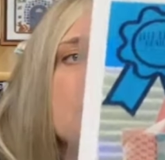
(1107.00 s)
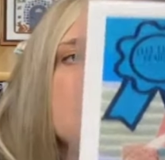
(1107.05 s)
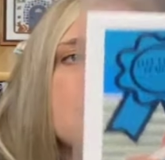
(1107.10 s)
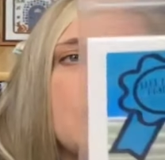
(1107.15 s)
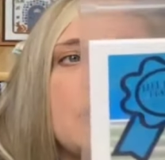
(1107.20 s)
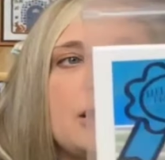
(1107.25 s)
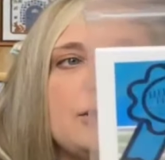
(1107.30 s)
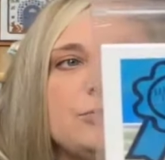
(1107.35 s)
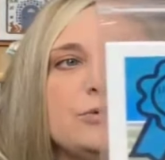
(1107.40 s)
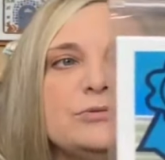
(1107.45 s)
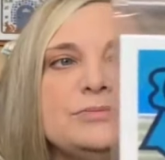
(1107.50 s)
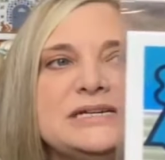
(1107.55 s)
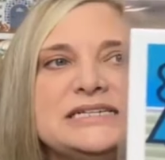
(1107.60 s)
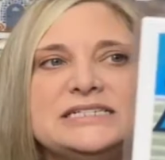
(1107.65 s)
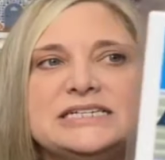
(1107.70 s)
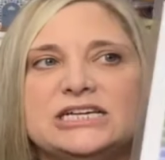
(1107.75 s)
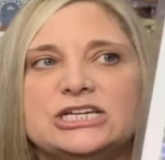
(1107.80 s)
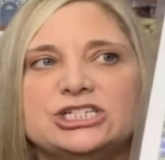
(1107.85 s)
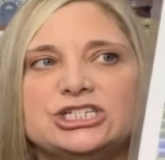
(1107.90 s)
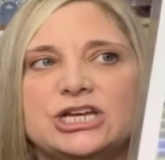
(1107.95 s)
I will be
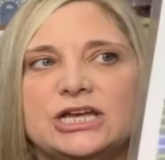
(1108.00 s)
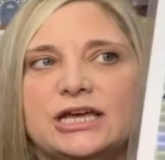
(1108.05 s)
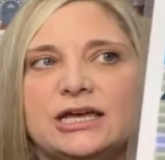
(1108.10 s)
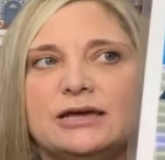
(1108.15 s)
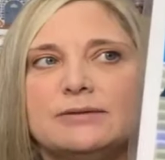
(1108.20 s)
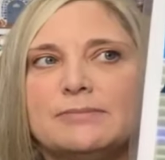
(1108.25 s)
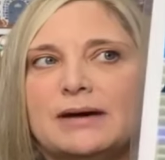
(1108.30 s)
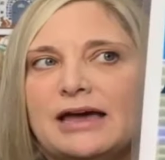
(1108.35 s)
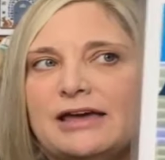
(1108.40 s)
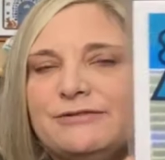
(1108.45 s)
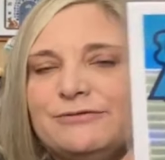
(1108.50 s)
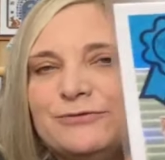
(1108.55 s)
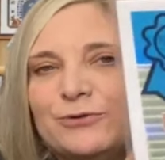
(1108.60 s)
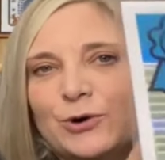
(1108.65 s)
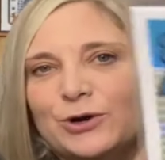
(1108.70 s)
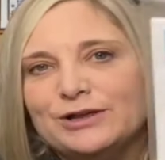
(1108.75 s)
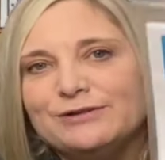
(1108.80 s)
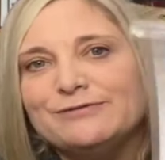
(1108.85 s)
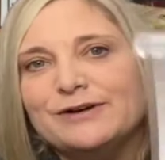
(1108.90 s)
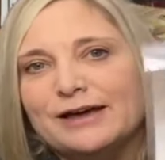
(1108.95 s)
teaching my
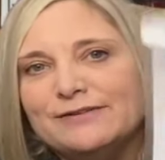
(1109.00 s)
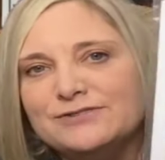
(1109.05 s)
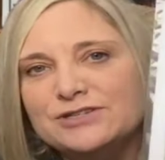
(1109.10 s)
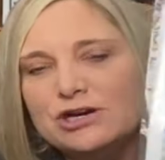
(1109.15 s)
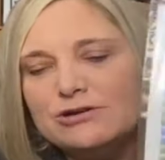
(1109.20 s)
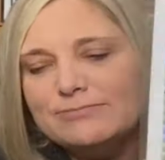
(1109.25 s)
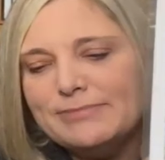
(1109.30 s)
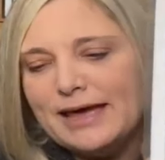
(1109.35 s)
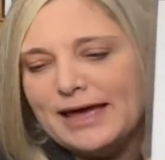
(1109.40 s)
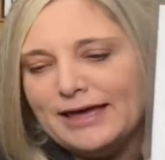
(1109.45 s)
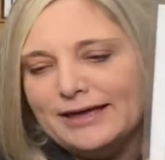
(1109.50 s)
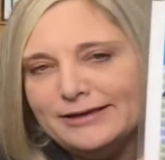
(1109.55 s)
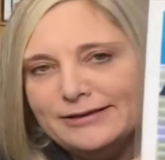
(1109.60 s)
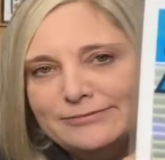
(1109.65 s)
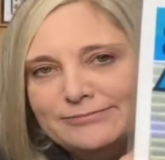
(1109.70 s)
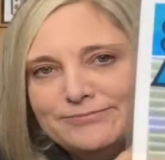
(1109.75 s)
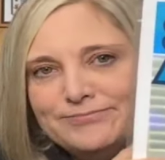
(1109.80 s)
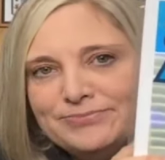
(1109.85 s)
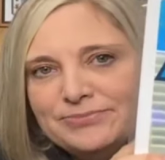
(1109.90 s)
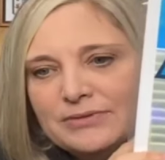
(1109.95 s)
45 tote bag.
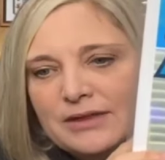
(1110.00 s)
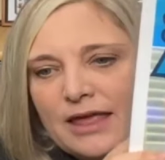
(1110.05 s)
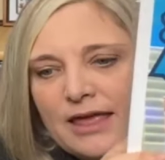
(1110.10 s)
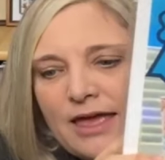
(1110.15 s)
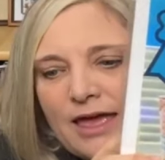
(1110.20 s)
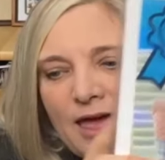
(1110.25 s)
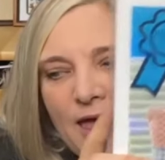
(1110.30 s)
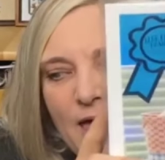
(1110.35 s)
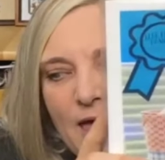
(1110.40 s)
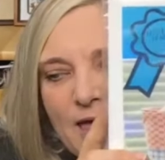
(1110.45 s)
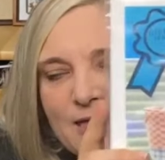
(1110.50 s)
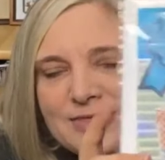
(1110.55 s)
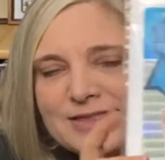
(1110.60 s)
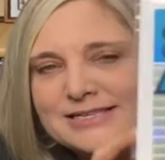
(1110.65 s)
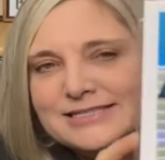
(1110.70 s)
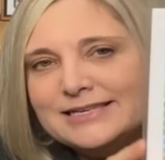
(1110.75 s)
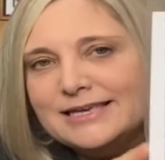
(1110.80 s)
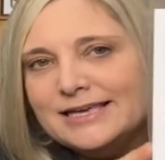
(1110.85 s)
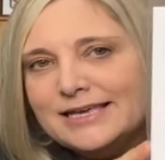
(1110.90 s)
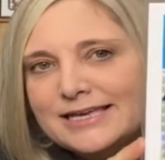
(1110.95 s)
And
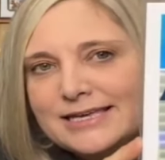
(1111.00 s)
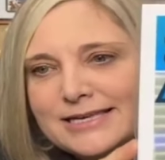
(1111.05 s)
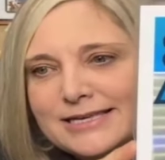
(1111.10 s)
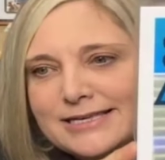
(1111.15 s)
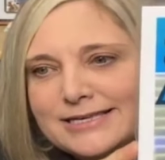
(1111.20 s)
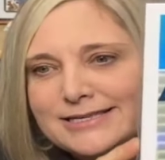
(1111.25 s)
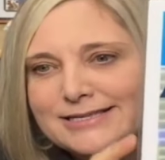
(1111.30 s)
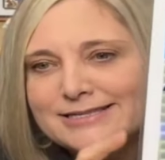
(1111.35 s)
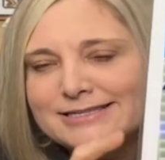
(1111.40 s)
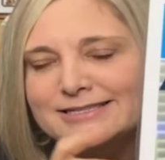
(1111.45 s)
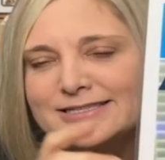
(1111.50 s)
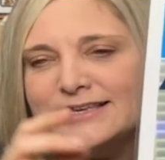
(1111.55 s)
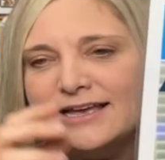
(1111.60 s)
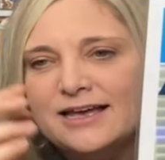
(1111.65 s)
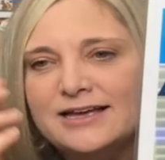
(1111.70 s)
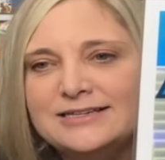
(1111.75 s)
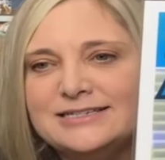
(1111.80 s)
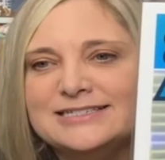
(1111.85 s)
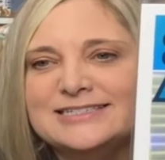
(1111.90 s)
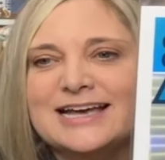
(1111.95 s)
this is
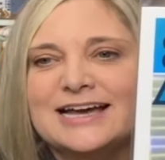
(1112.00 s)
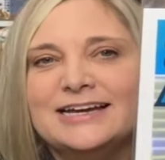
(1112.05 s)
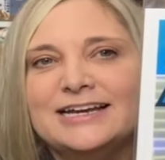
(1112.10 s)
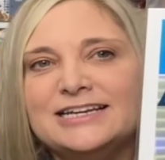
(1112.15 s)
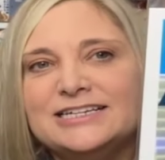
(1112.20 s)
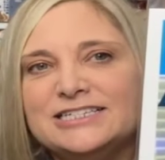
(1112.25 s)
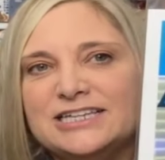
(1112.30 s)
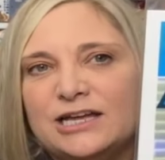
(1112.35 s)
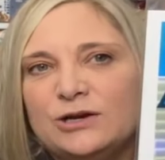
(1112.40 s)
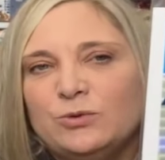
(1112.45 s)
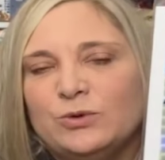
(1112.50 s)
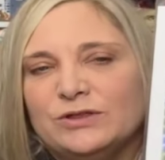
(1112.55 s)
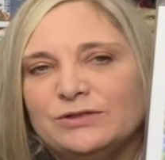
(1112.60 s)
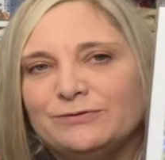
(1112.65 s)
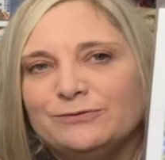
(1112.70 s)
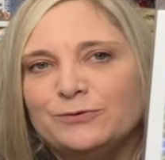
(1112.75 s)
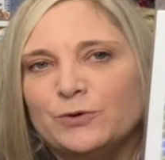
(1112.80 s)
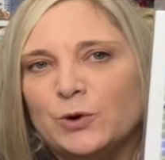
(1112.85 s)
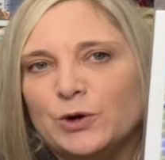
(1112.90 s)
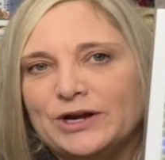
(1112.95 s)
a design I did with
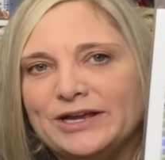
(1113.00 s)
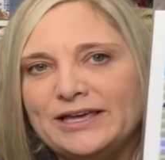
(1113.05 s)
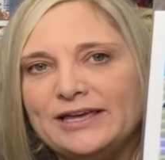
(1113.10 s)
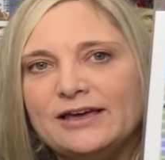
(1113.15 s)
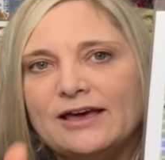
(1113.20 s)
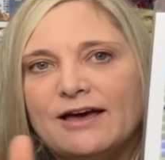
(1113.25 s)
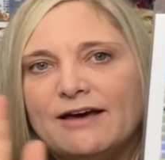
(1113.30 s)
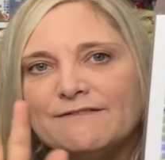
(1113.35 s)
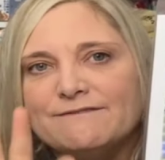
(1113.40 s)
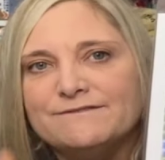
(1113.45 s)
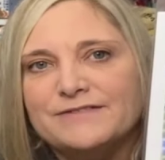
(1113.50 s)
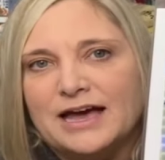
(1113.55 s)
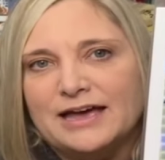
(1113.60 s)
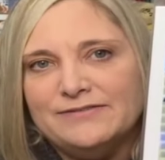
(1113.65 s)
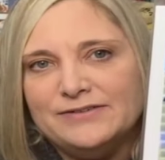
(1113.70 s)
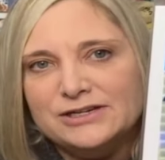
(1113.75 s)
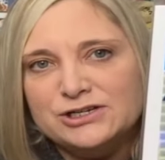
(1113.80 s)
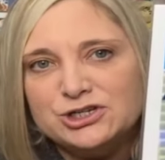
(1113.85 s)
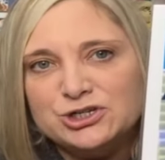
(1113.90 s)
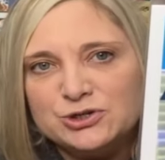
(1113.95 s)
40
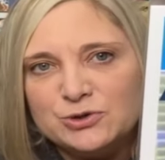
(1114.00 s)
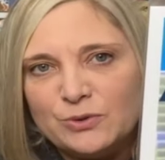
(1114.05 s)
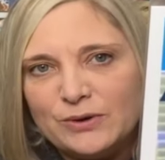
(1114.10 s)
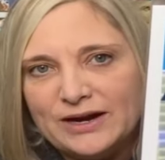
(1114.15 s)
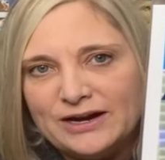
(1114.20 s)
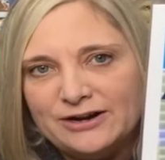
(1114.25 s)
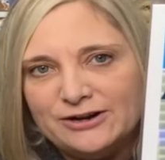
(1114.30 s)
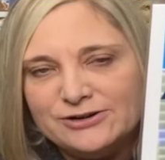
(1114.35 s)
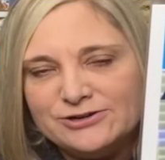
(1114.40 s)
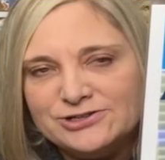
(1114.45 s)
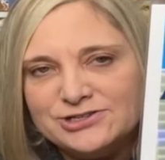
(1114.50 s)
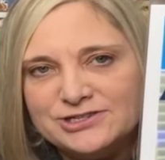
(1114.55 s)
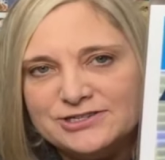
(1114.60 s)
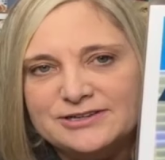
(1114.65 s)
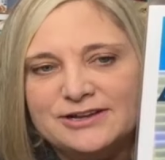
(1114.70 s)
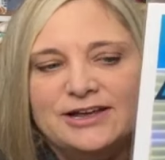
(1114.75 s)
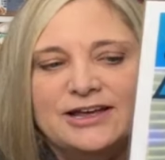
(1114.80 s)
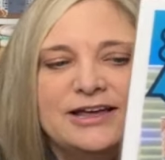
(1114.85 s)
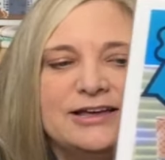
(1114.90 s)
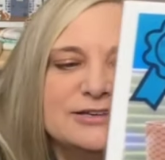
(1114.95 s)
5-inch squares.
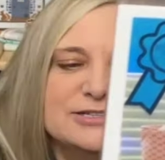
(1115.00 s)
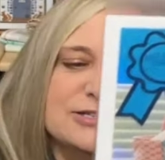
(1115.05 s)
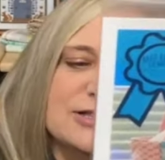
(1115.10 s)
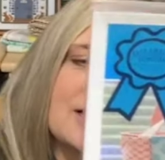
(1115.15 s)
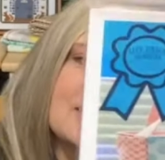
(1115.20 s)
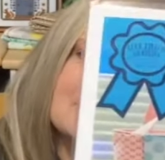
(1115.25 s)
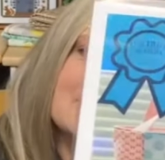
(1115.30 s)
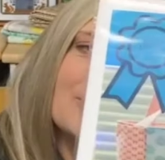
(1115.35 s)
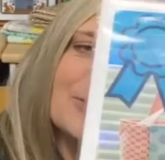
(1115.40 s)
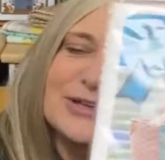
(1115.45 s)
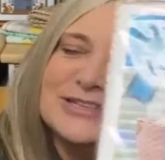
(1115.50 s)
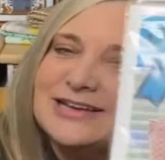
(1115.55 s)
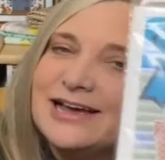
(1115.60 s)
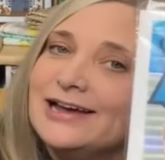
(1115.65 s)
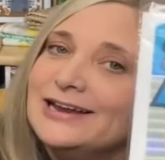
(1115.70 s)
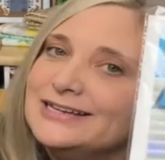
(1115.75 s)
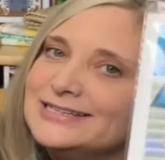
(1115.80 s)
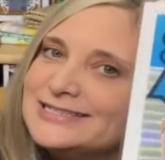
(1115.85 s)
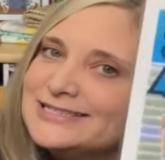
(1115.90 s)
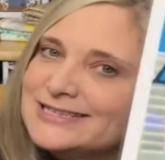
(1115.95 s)
So that's how it
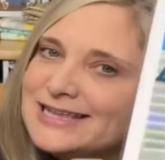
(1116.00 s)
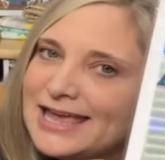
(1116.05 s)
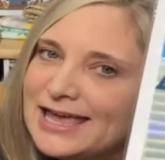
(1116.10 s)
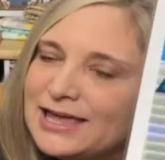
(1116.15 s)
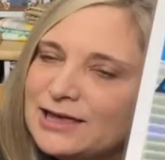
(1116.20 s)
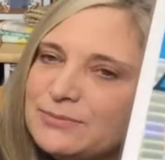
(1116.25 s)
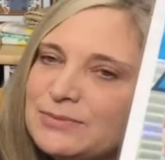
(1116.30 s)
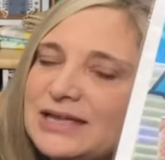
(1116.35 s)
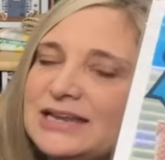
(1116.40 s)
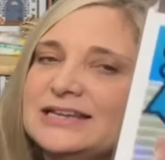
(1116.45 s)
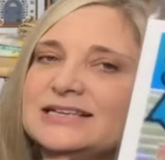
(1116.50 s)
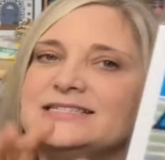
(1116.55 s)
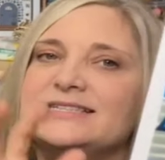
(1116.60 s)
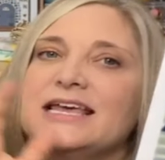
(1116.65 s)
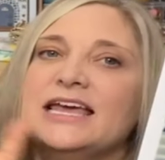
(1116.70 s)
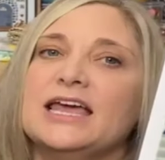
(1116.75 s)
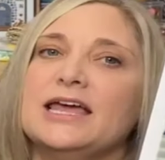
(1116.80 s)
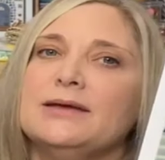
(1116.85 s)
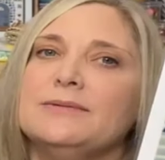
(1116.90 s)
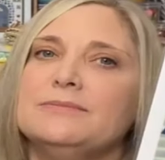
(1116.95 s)
got its name. It is
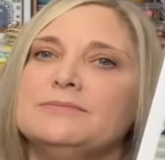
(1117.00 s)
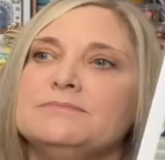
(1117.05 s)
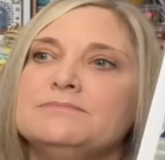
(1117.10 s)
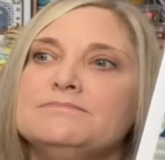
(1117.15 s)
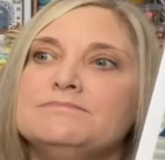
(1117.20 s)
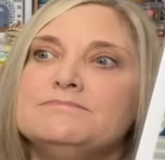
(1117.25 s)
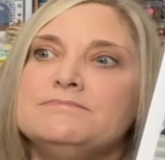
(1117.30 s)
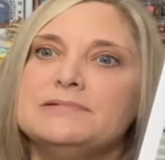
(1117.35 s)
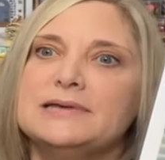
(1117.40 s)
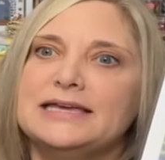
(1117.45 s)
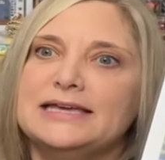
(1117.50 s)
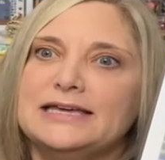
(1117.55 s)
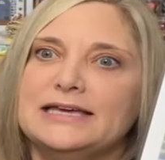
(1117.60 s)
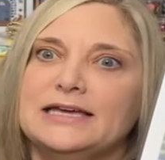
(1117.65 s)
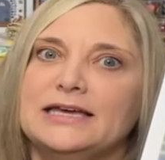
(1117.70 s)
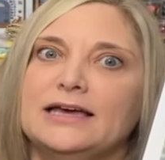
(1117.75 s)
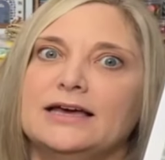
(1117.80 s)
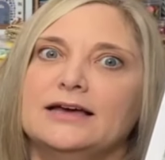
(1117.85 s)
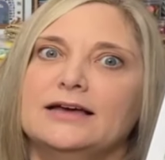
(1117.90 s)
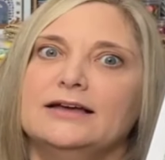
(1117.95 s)
a
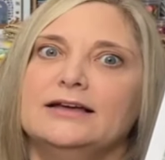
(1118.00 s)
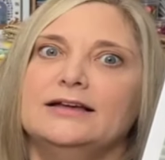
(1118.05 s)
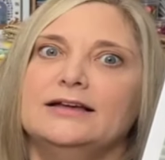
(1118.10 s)
big,